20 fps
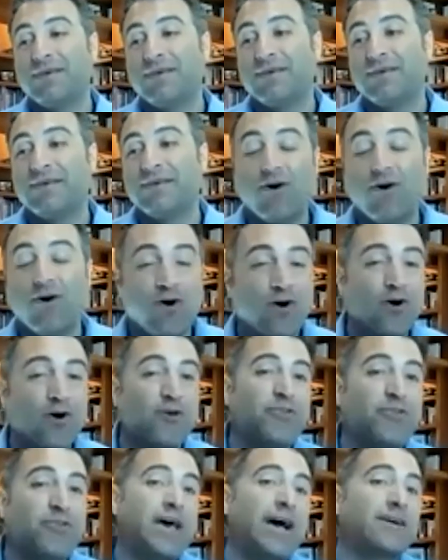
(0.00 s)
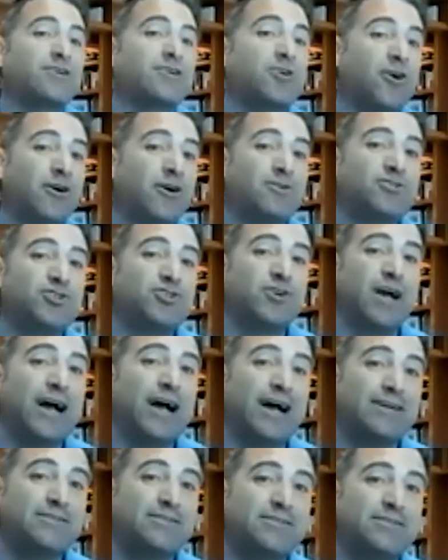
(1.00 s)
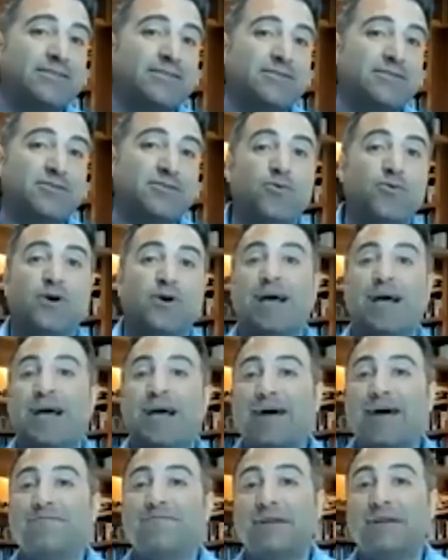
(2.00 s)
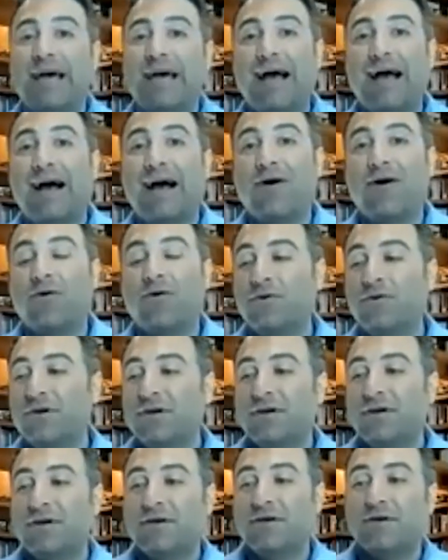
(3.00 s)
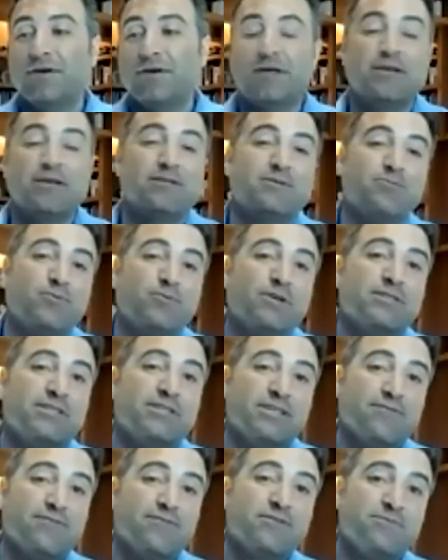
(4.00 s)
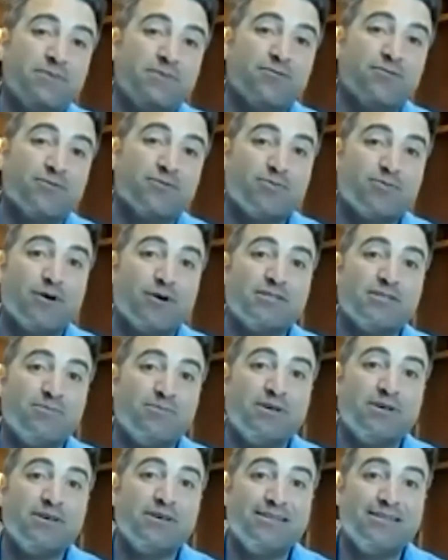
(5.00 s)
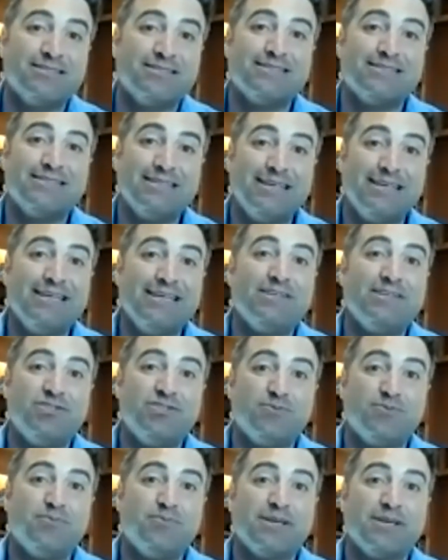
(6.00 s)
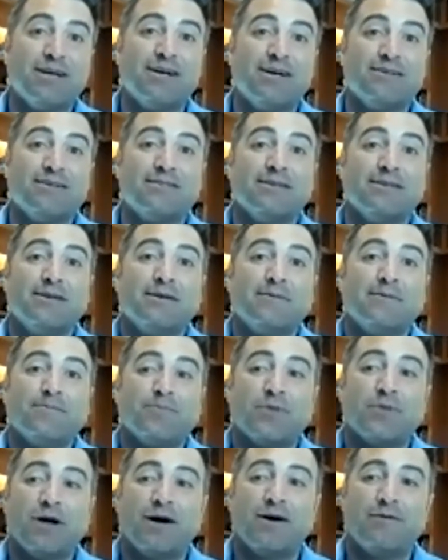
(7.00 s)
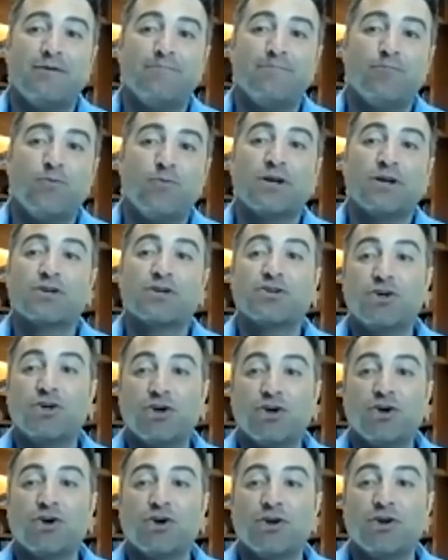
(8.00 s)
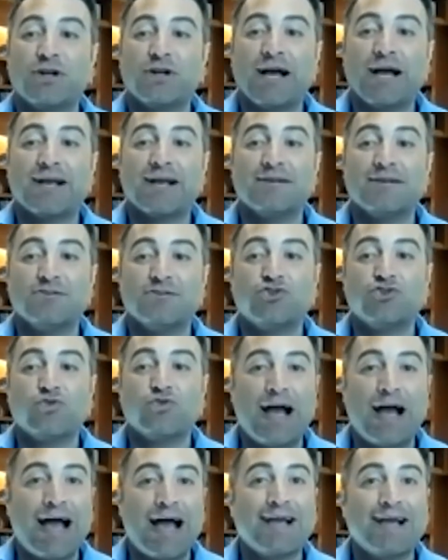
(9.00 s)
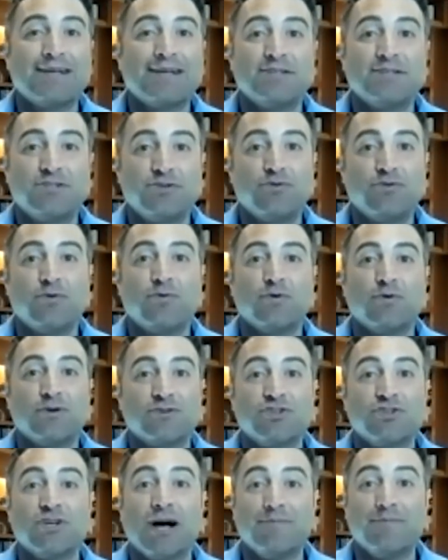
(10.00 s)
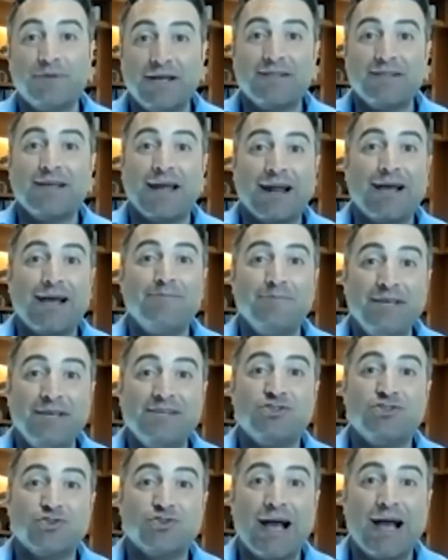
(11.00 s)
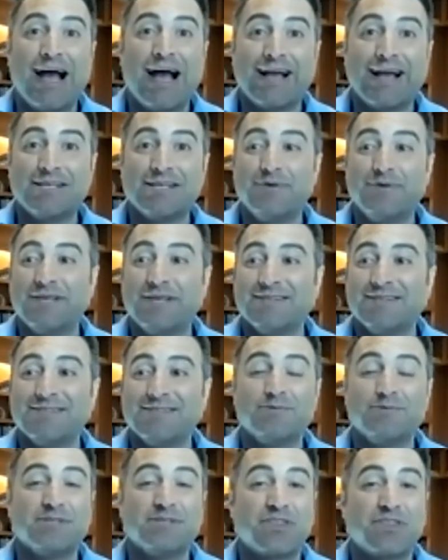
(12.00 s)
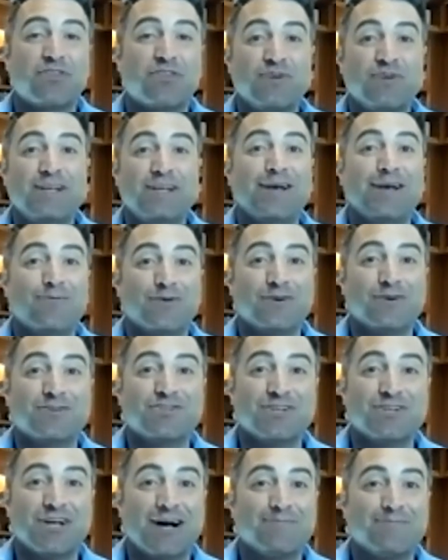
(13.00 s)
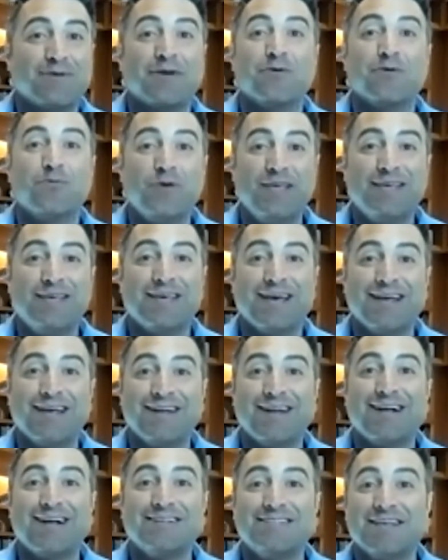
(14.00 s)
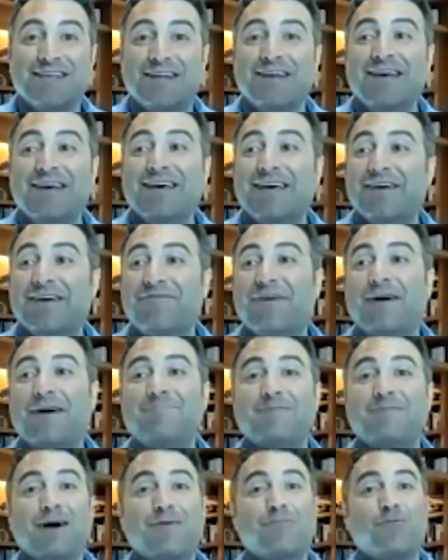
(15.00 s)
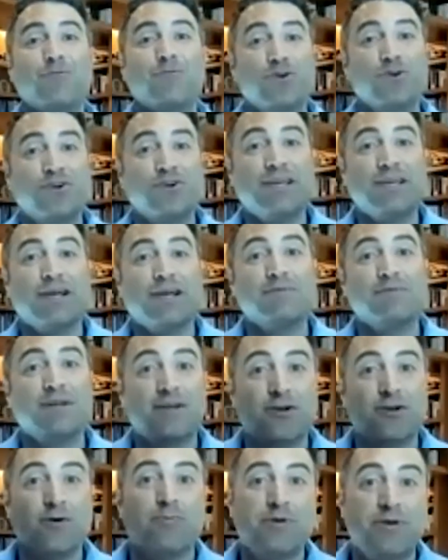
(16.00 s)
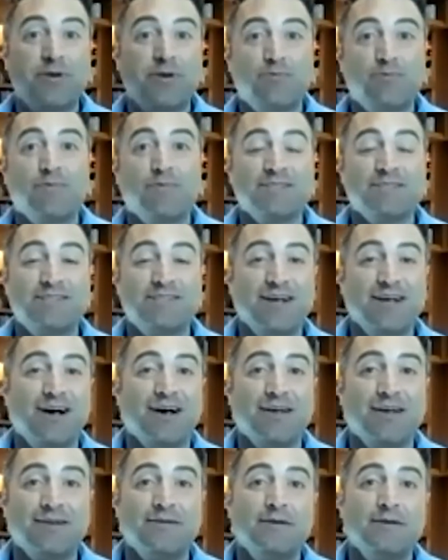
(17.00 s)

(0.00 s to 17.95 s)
all that contrast to I have now is what gives me the responsibility to teach, because what occurred, I got dragged to a workshop, and I mean dragged, because it was a 3-day workshop on a weekend. And I said, if I'm not working, I'm going to go be with my son,